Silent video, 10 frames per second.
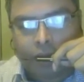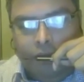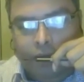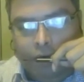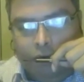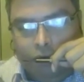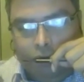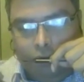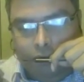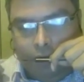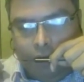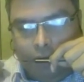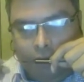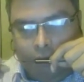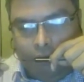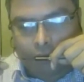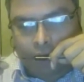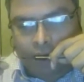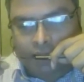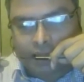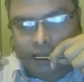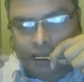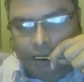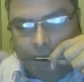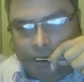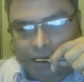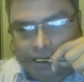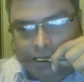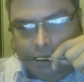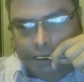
we have to and certain companies